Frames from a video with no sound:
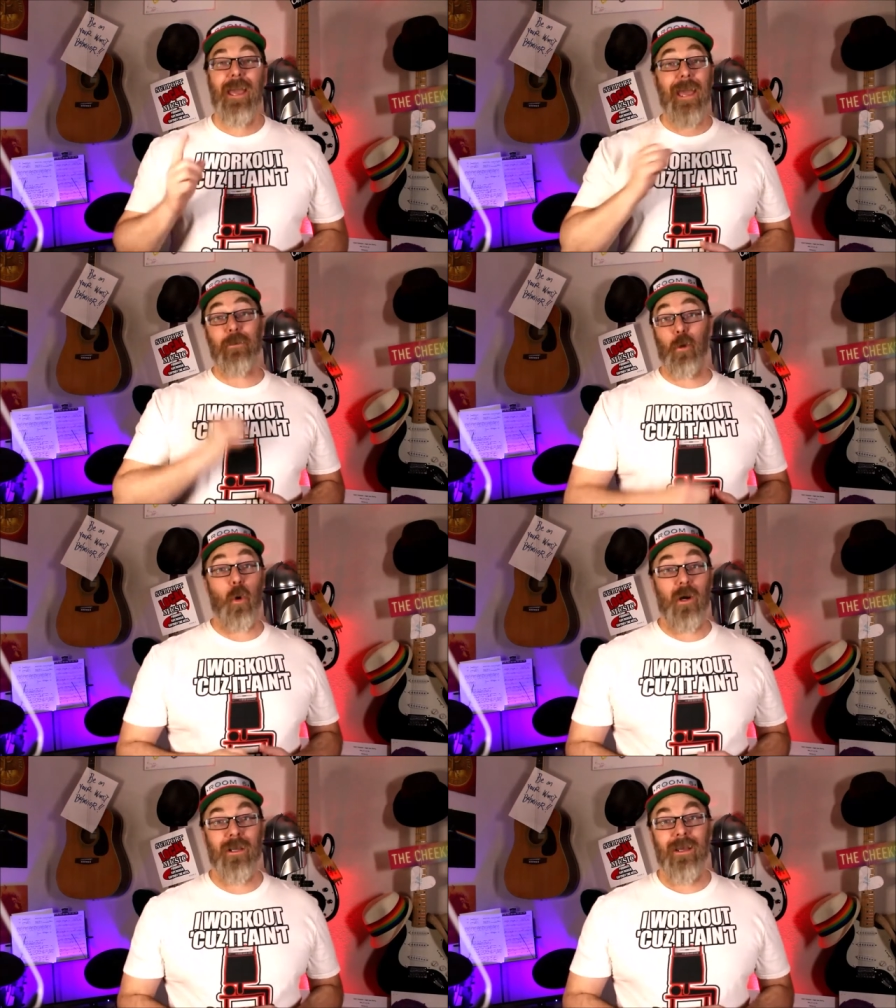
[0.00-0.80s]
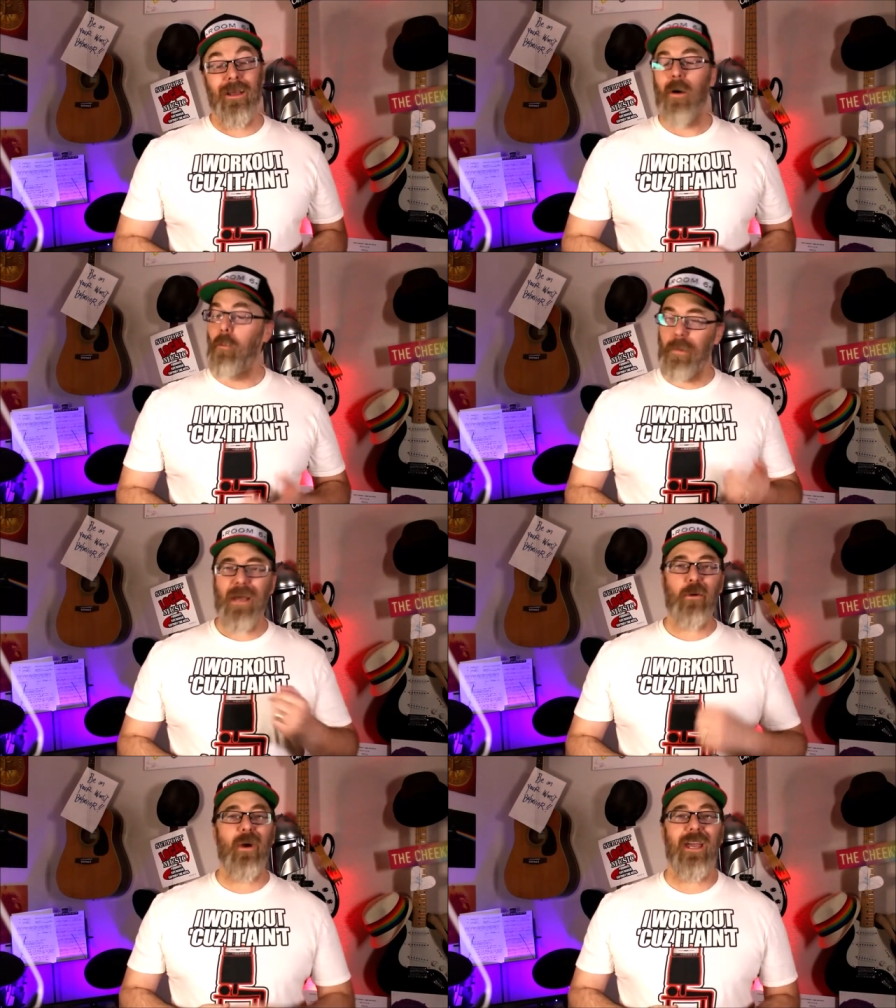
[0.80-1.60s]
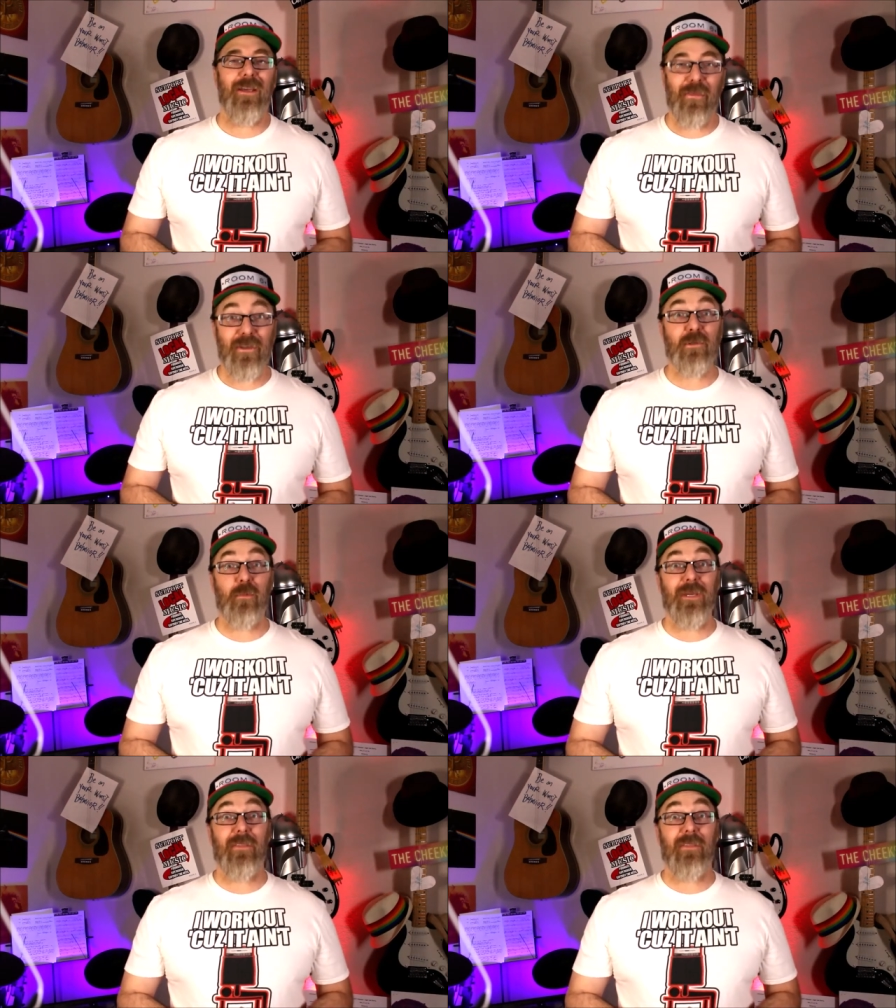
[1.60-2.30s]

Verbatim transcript: Headgore. By the way, this would